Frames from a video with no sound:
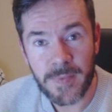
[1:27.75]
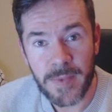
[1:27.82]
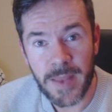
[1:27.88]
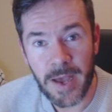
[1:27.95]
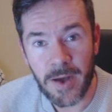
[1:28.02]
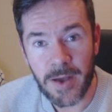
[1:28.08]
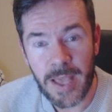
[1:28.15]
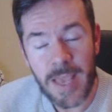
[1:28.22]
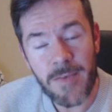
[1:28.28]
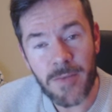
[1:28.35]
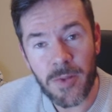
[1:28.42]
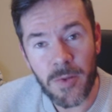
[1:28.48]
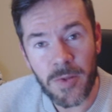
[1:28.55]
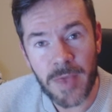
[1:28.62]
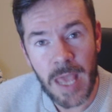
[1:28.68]
Now, even
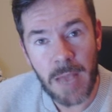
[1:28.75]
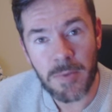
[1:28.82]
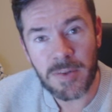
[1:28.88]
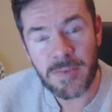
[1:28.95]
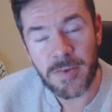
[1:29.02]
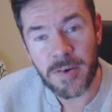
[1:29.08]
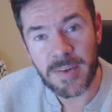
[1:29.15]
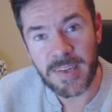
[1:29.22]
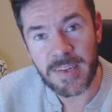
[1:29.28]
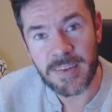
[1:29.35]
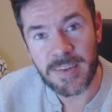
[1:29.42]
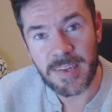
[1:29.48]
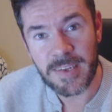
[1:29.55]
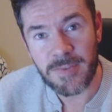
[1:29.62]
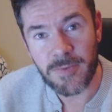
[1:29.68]
though the game was very
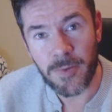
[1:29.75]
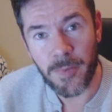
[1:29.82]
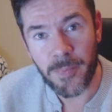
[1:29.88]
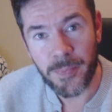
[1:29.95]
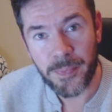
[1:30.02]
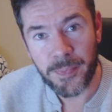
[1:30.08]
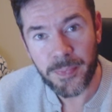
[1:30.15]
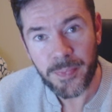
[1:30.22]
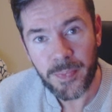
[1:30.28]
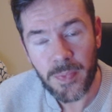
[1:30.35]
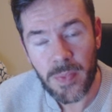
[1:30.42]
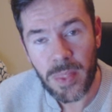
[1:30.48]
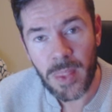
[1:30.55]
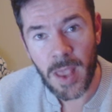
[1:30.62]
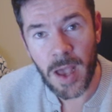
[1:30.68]
successful,
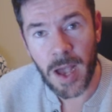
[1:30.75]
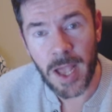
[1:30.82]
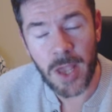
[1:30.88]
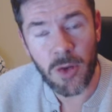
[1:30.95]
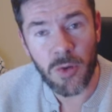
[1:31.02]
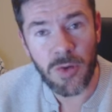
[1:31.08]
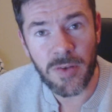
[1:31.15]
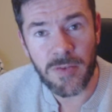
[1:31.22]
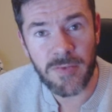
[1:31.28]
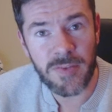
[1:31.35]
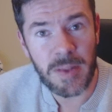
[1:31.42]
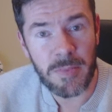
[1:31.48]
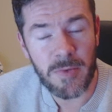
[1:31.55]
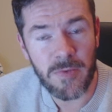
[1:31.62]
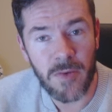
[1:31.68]
he couldn't
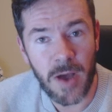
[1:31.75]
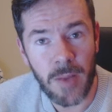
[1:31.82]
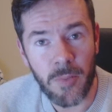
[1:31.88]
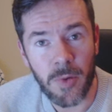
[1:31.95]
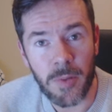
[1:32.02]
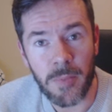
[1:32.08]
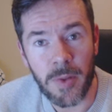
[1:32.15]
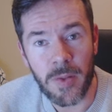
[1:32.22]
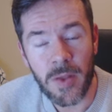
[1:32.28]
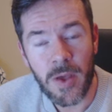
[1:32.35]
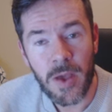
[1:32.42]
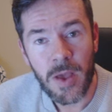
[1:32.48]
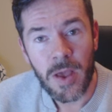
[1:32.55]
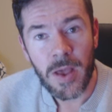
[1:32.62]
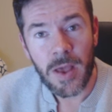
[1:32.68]
seem to find one, but
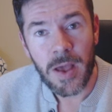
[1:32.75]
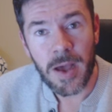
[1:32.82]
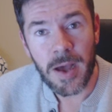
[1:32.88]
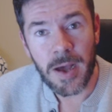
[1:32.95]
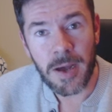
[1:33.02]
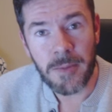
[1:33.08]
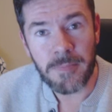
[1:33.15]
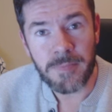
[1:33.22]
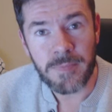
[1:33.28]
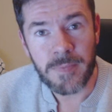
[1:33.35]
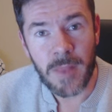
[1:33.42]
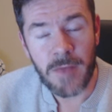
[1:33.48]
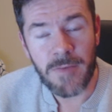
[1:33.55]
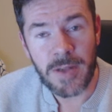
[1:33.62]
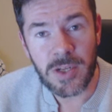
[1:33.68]

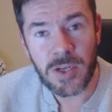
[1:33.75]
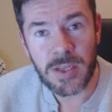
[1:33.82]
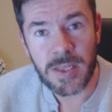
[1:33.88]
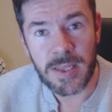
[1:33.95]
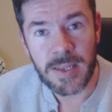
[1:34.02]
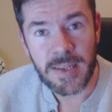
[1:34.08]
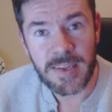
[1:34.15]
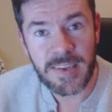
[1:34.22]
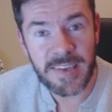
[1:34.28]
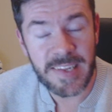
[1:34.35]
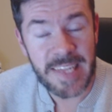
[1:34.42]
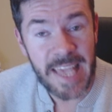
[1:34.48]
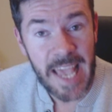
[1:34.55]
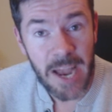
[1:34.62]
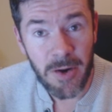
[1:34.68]
eventually
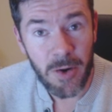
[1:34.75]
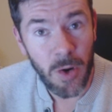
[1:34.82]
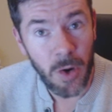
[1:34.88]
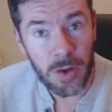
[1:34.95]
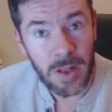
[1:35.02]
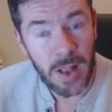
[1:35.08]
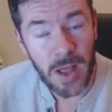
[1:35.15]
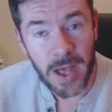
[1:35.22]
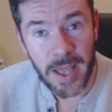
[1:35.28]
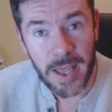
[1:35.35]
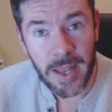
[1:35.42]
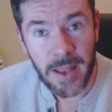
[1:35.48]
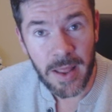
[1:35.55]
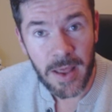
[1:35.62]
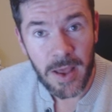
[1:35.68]
Sierra
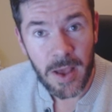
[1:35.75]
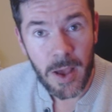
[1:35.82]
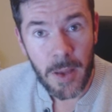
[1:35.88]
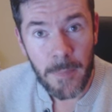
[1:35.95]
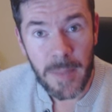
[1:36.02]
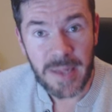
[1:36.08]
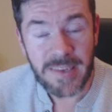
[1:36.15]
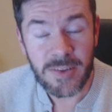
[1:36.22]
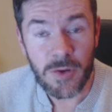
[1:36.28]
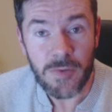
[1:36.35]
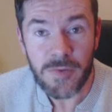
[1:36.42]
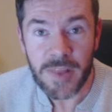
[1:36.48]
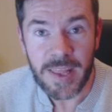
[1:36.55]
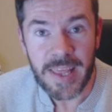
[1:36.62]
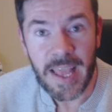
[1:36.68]
Online, best known
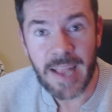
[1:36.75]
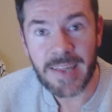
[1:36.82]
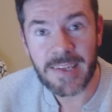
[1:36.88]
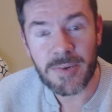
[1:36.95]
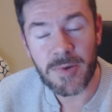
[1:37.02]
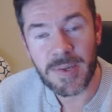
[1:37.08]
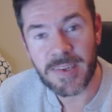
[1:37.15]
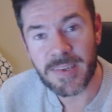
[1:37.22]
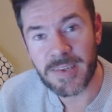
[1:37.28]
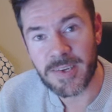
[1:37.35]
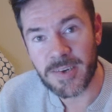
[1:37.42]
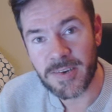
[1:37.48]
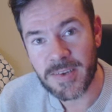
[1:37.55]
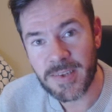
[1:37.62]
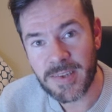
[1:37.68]
for the King's Quest
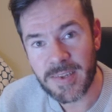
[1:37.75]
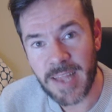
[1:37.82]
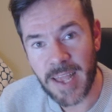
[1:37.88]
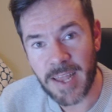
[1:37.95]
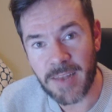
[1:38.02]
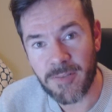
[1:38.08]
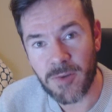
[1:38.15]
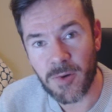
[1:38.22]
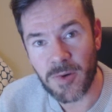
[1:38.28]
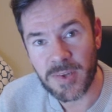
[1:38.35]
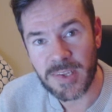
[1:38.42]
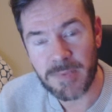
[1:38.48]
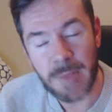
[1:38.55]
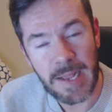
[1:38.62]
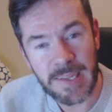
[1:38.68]
series, and of course
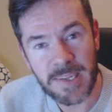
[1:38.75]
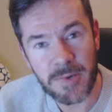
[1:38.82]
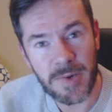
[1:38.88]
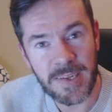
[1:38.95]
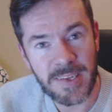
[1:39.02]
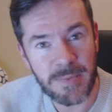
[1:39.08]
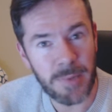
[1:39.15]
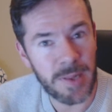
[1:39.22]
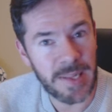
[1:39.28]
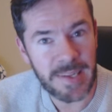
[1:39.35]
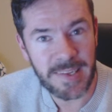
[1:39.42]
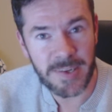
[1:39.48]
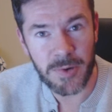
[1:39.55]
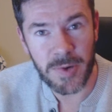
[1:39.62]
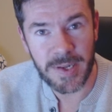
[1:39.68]
Space Quest,
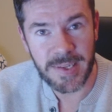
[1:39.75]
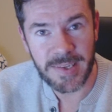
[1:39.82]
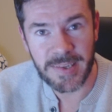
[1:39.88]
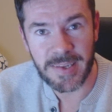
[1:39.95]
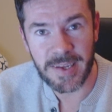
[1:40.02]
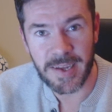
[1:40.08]
Police Quest,